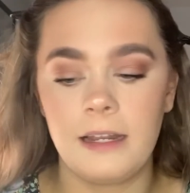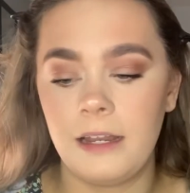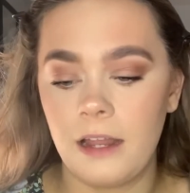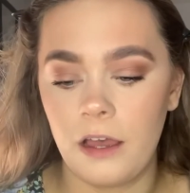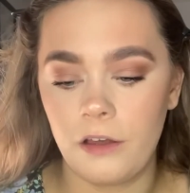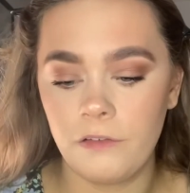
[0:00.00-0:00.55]

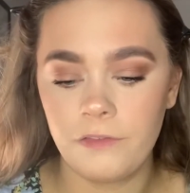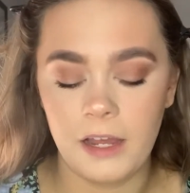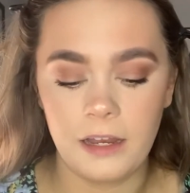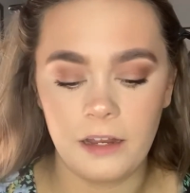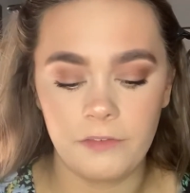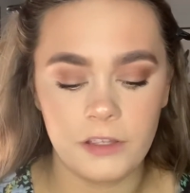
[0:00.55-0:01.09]
Love. I
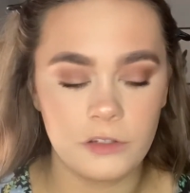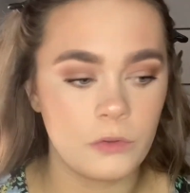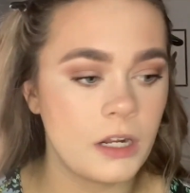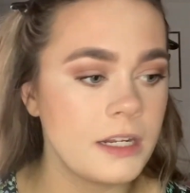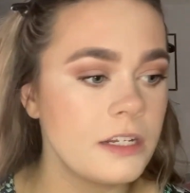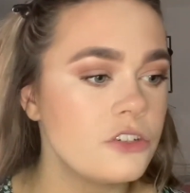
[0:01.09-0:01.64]
love this one.
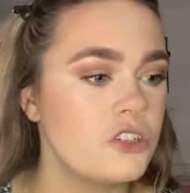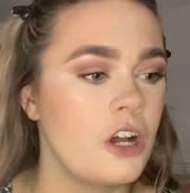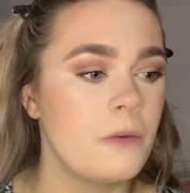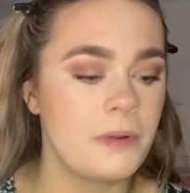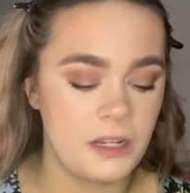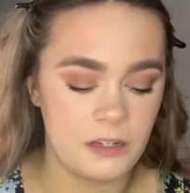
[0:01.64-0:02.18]
I need to
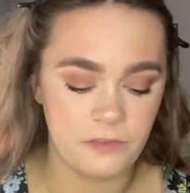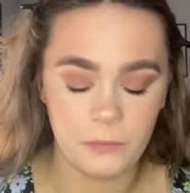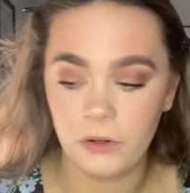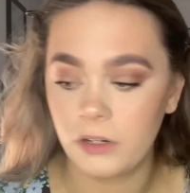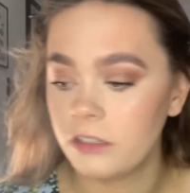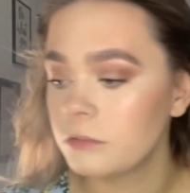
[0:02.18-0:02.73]
sharpen it if I'm
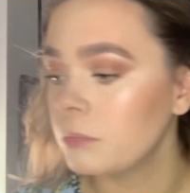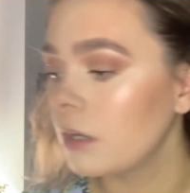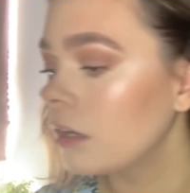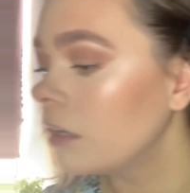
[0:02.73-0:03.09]
honest, but